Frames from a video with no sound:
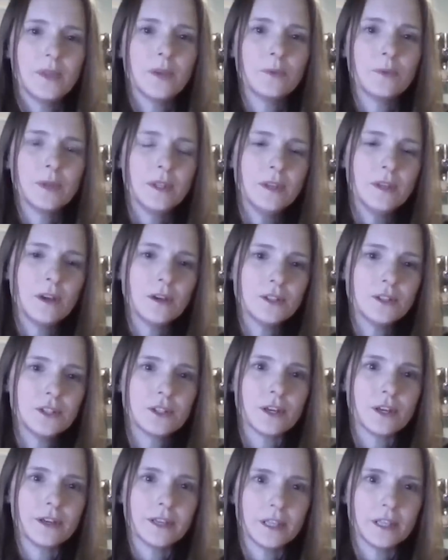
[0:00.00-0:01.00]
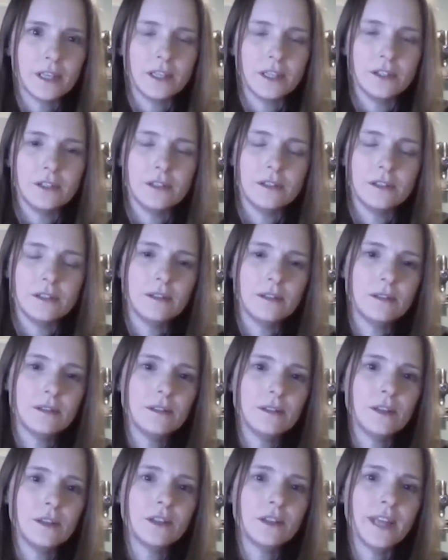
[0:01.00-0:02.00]
it really all started in
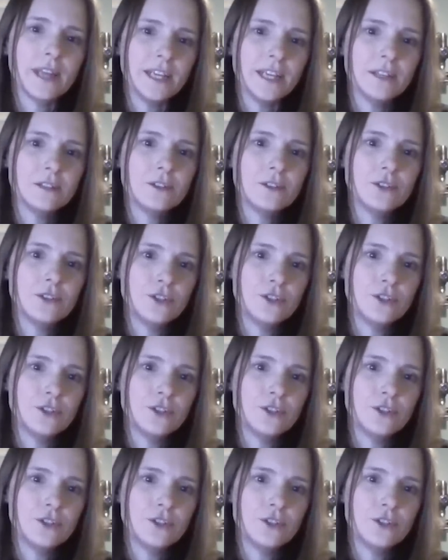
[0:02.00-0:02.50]
late